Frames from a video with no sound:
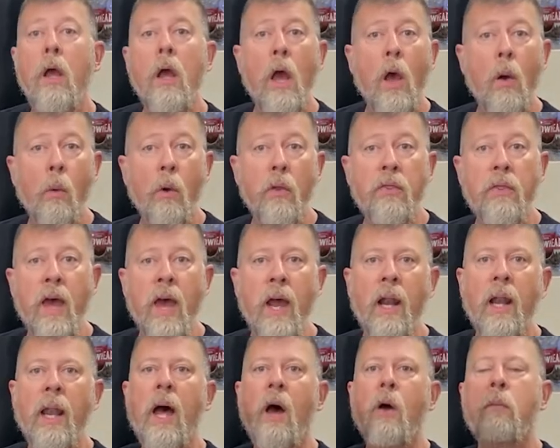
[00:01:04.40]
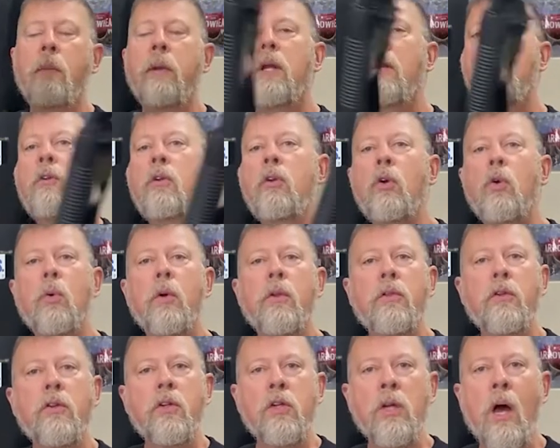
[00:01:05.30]
And what that allowed me to do
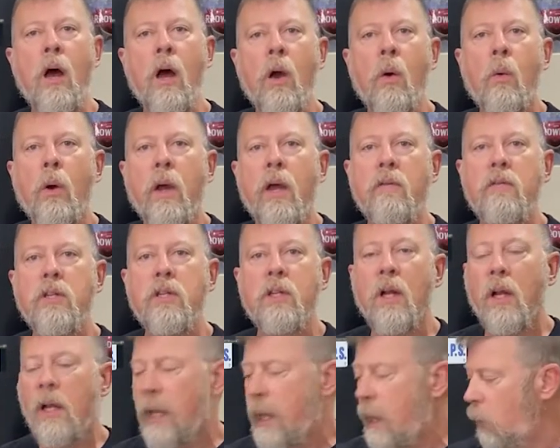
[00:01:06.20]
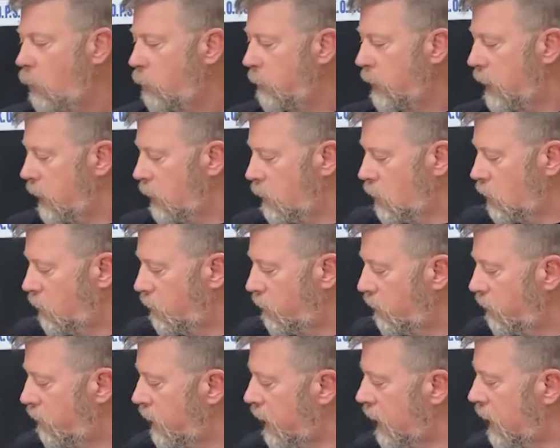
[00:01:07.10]
with the shockwave is it allowed me to
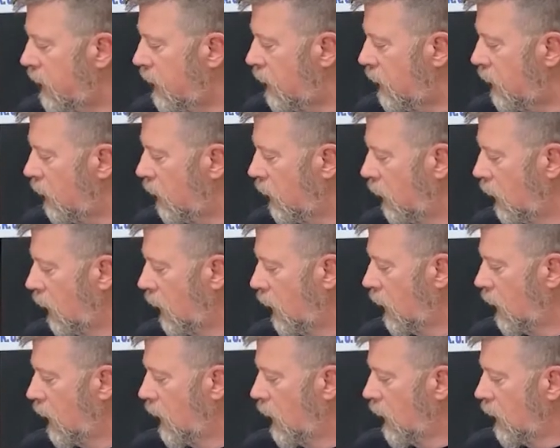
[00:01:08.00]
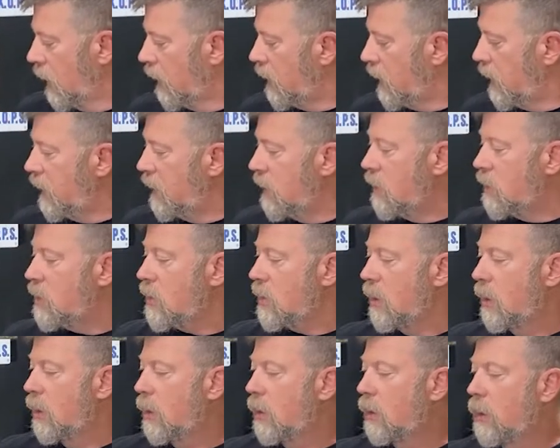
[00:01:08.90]
feed
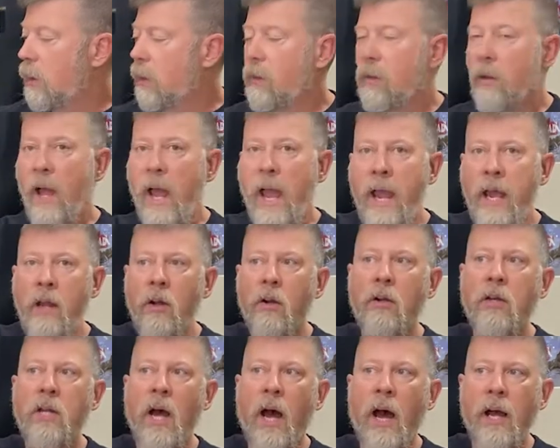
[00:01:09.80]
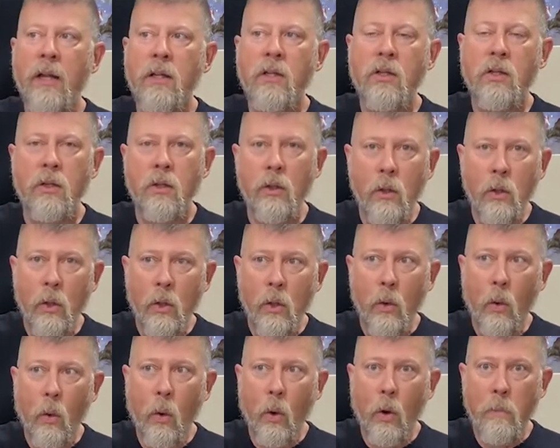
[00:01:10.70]
these little hater tots
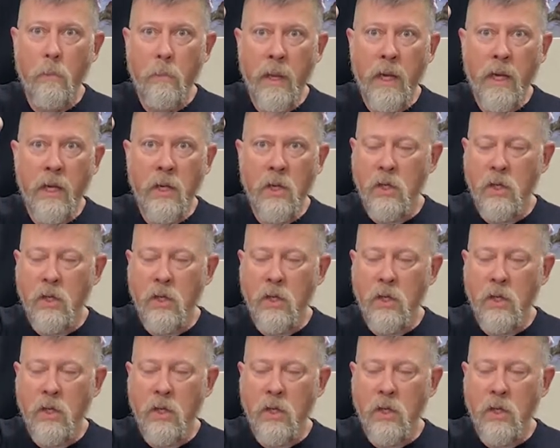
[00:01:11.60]
or mini